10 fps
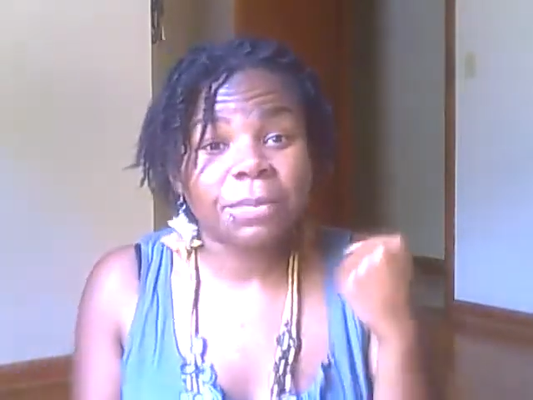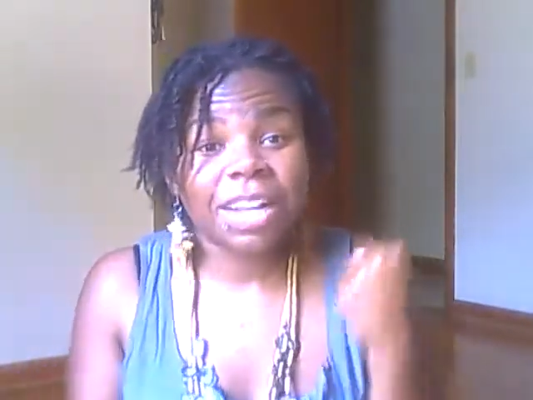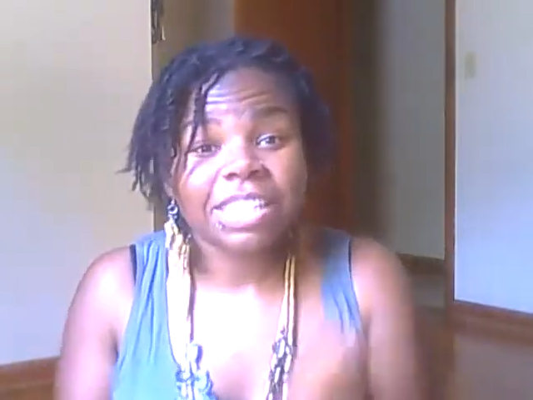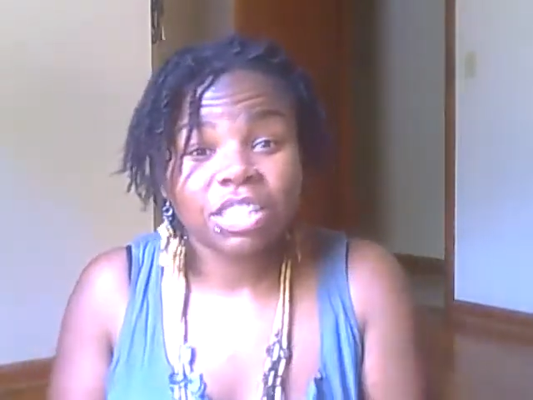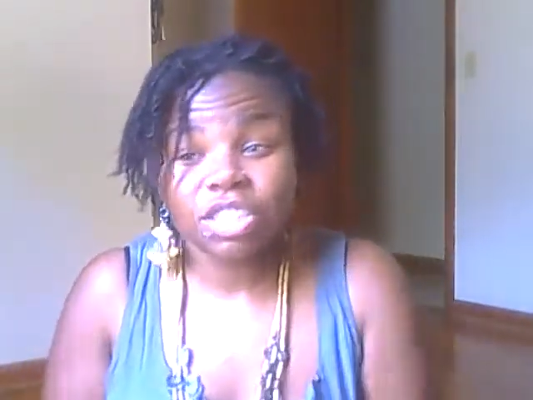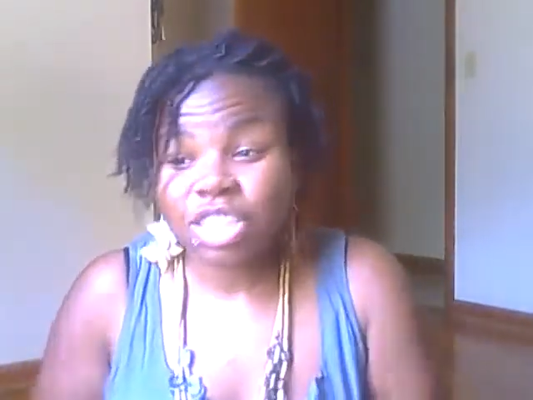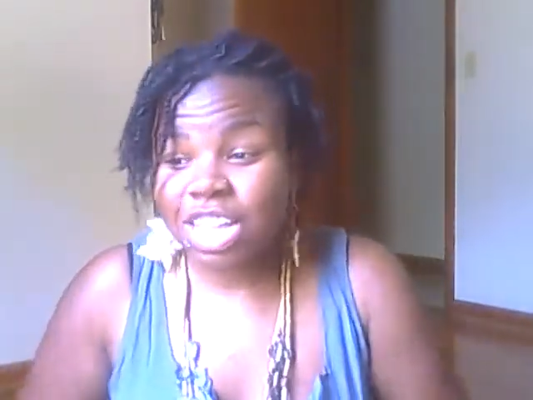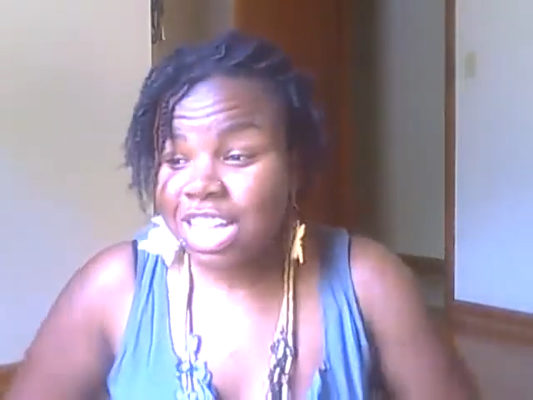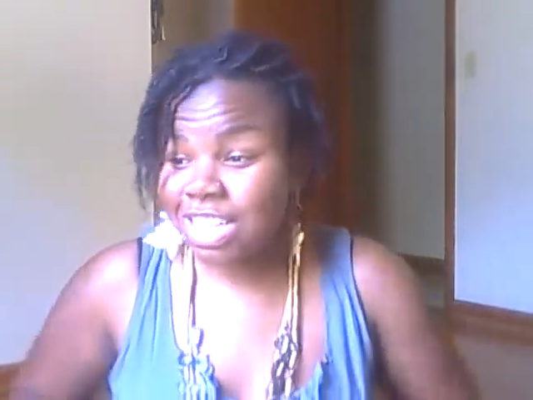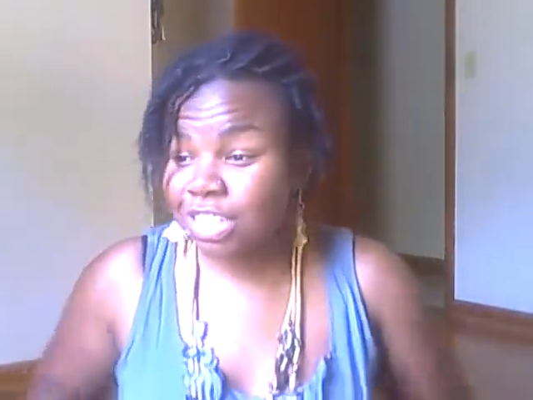when I say
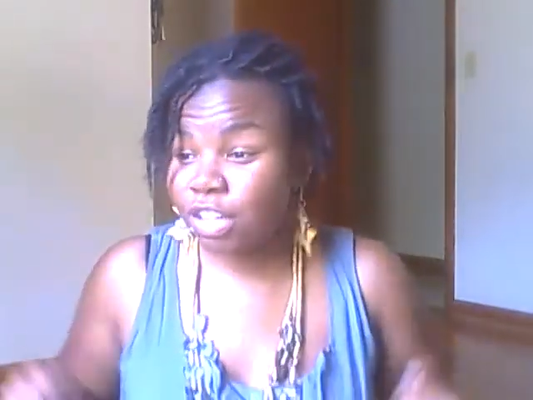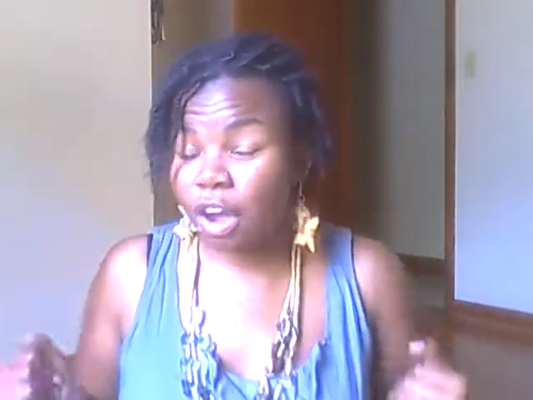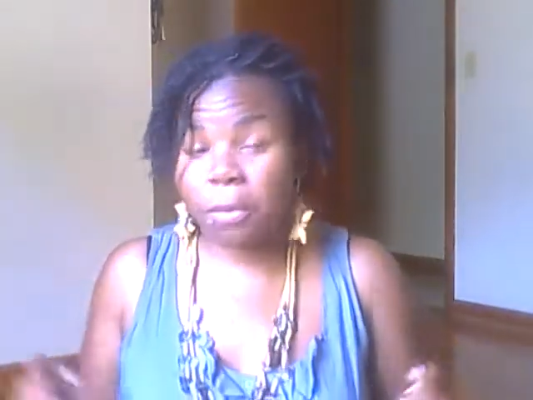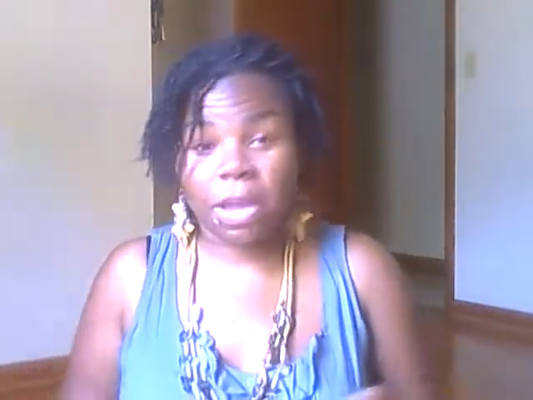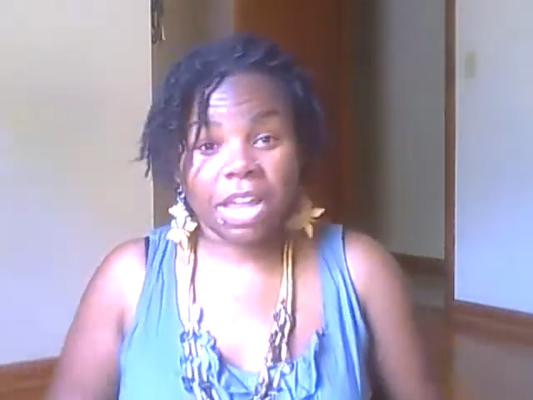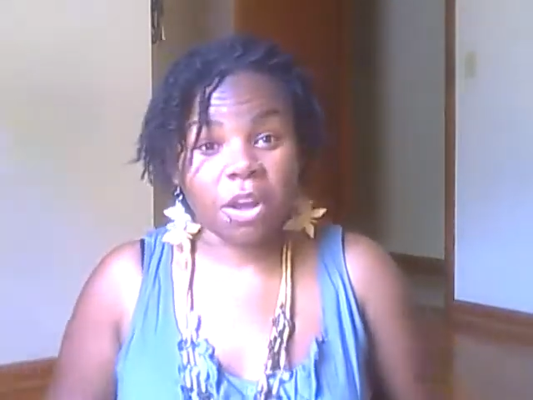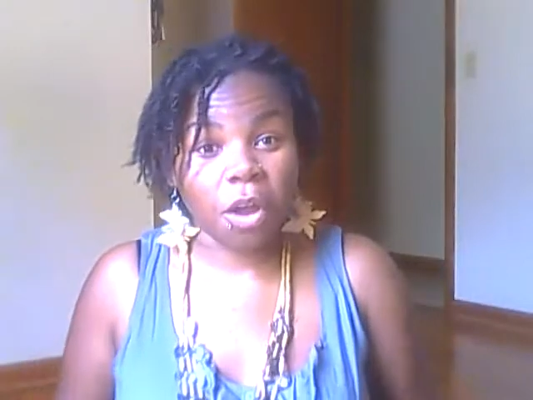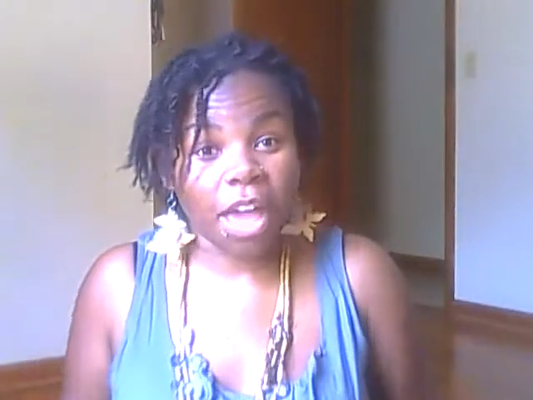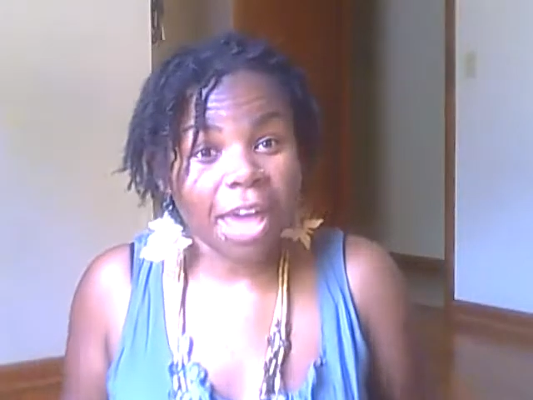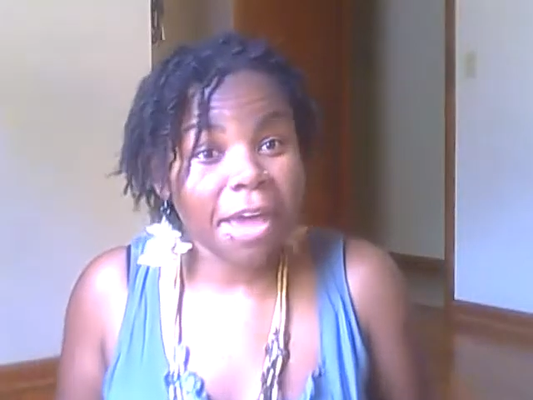she is going
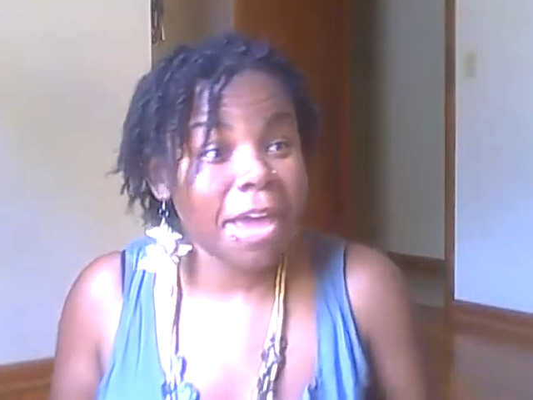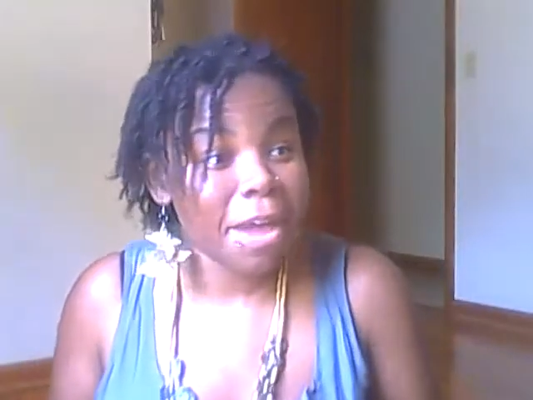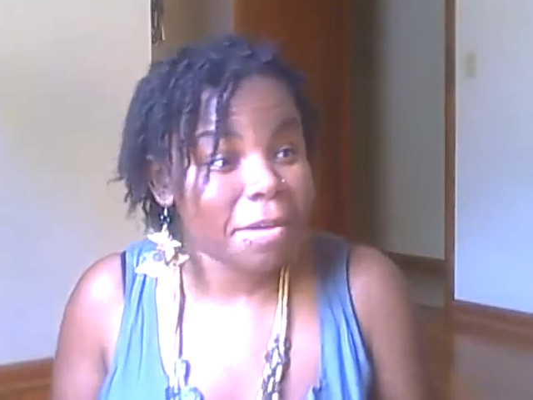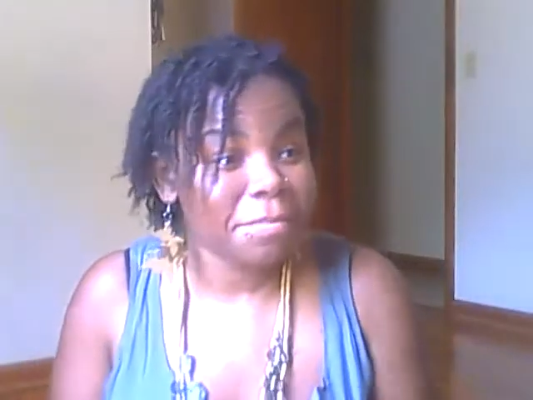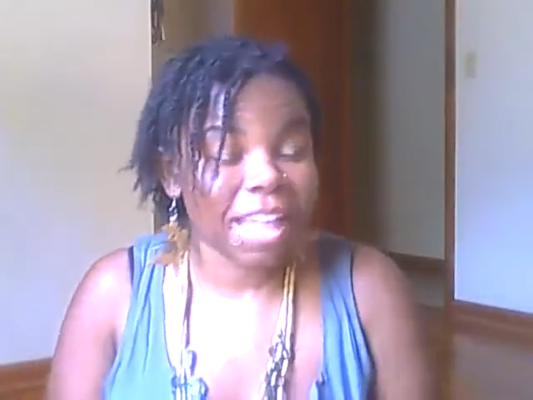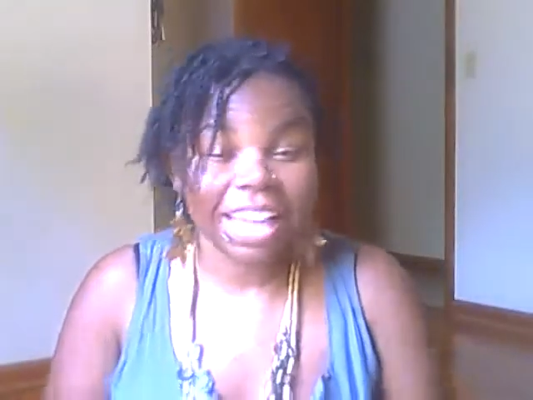ham,